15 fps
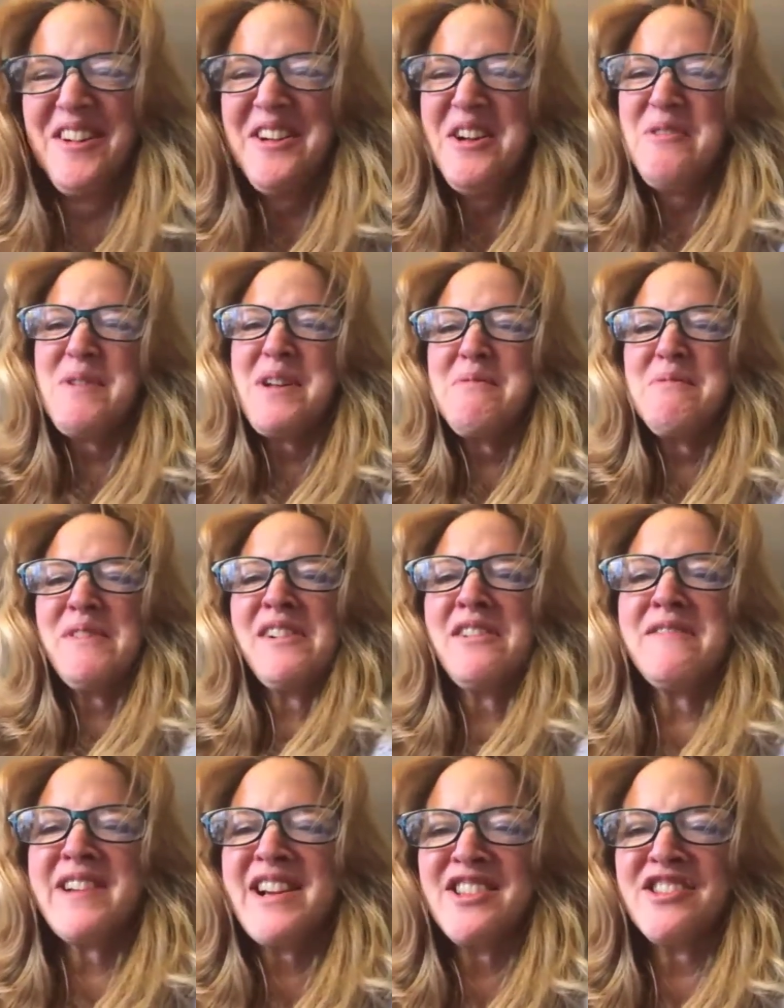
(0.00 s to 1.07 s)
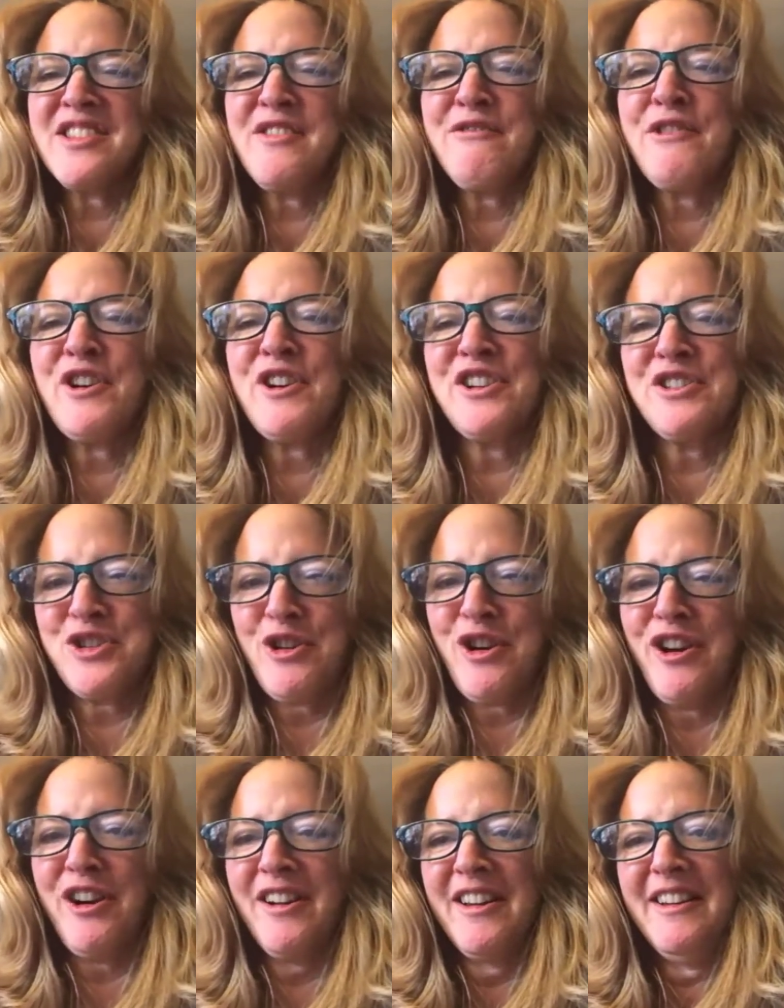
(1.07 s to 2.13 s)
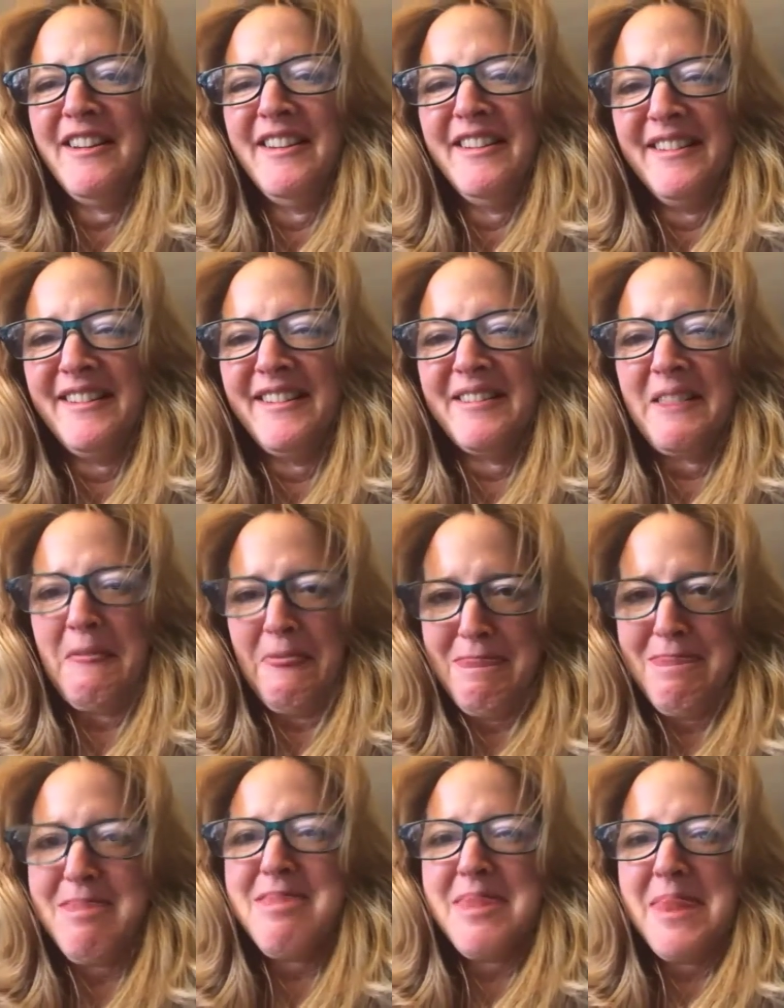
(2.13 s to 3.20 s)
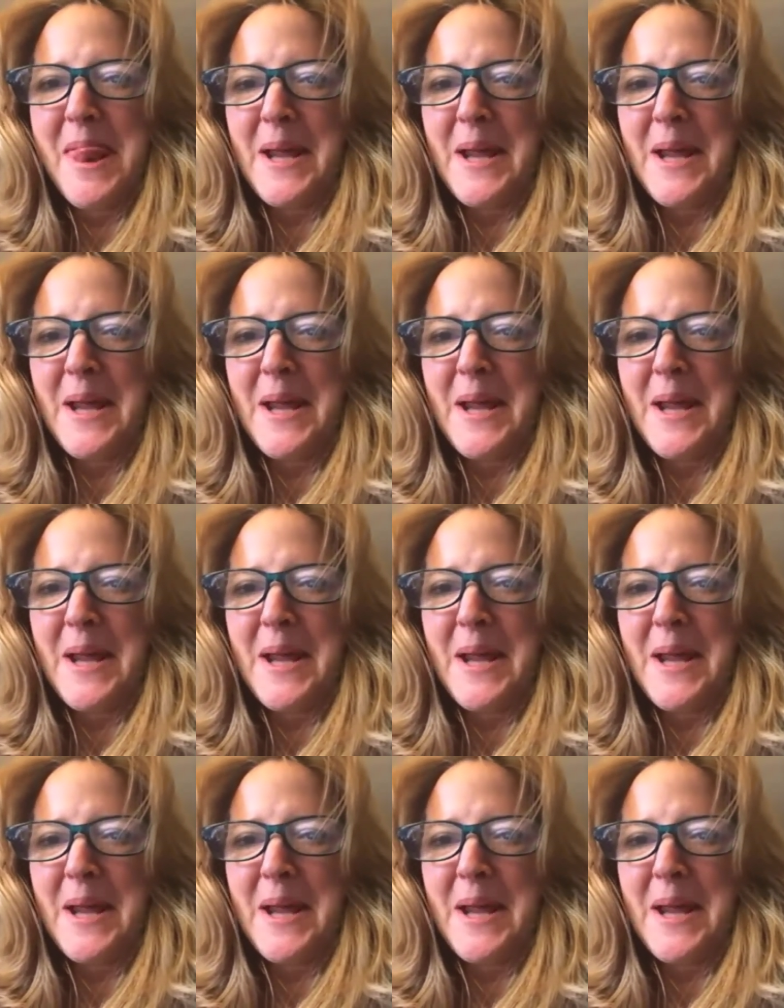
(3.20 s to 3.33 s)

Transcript: I just won't be working, but I'll still be in the same place. Yep.